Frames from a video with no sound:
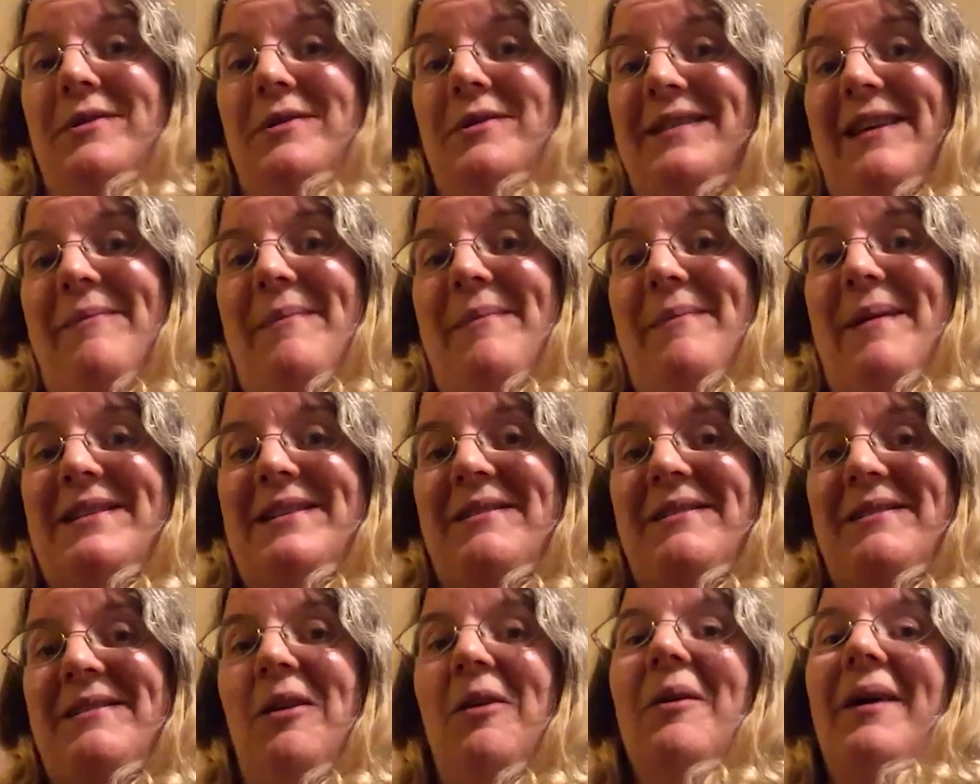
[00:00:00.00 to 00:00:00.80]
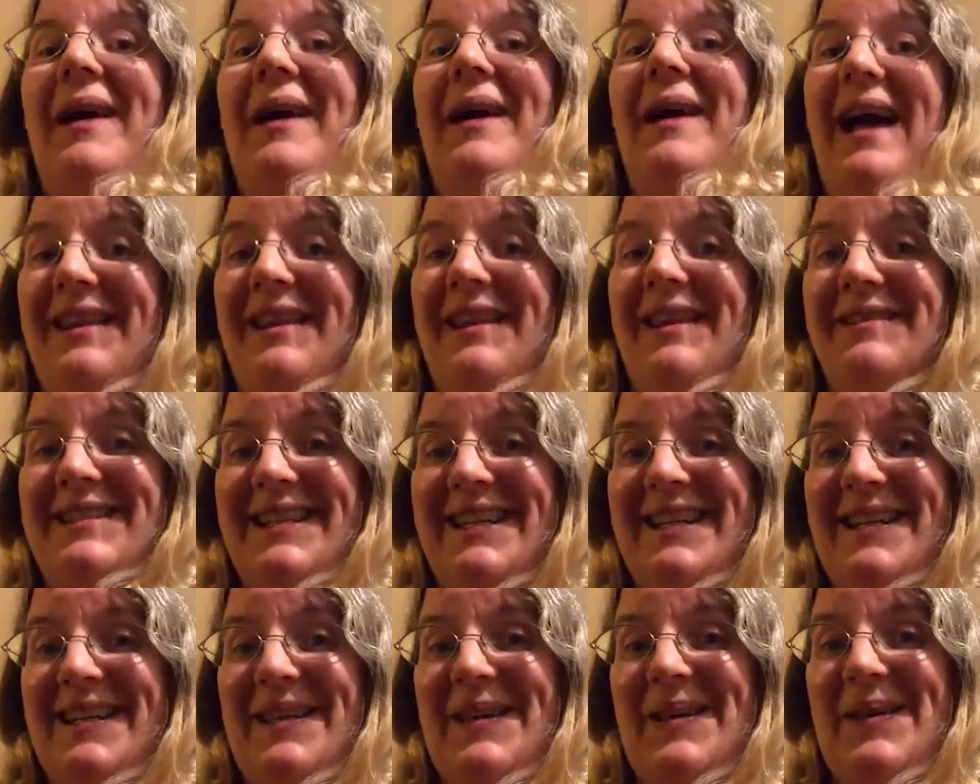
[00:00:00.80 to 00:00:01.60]
as I've mentioned her a lot, Catherine
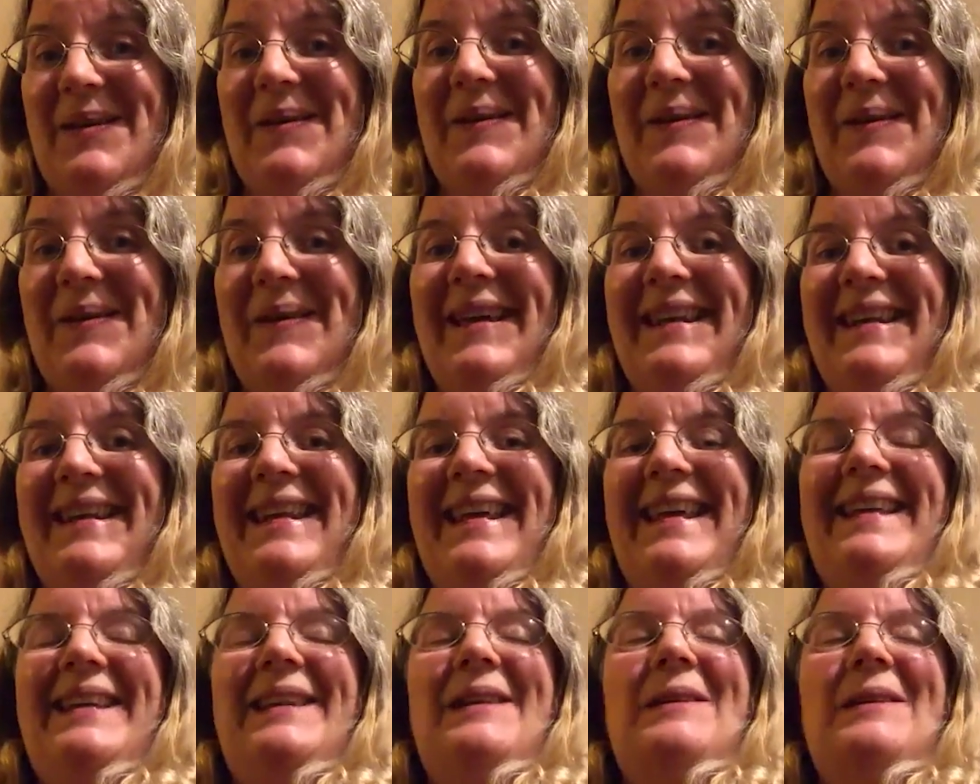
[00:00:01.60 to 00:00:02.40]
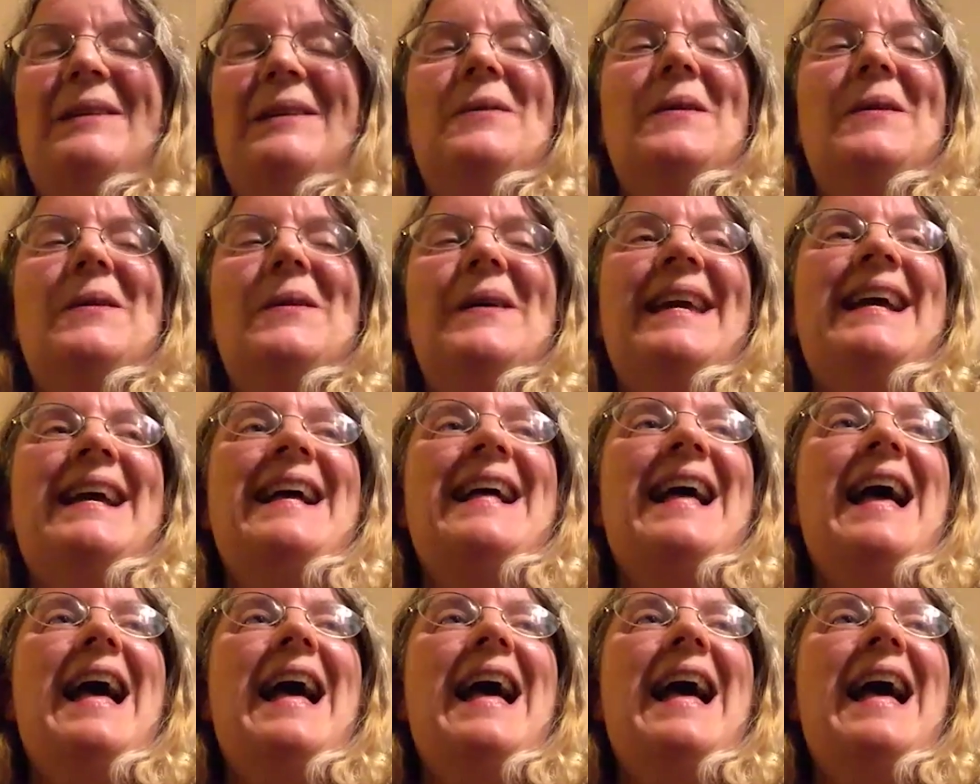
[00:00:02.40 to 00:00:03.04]
Donahue in Illinois.